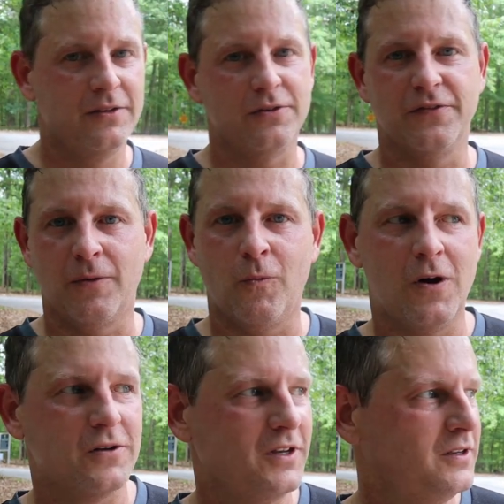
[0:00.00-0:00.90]
So if I'm
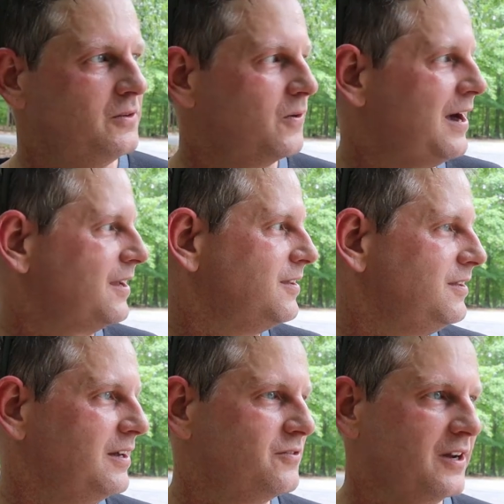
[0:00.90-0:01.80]
walking or
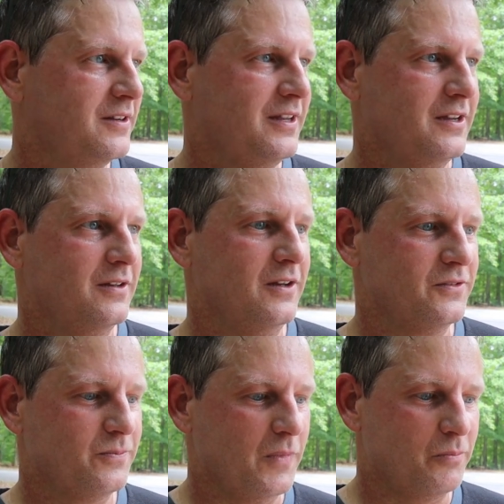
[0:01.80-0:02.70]
hiking, I try to take
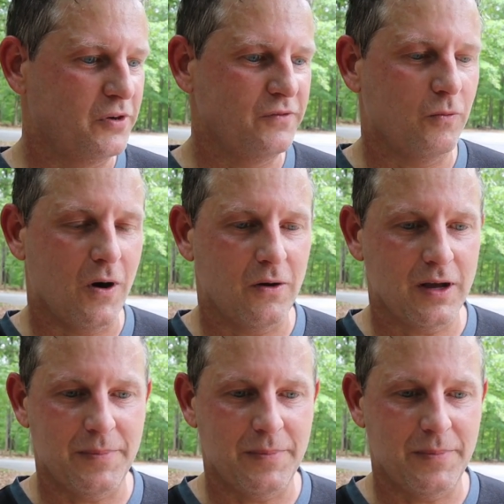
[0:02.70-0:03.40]
a brief walk.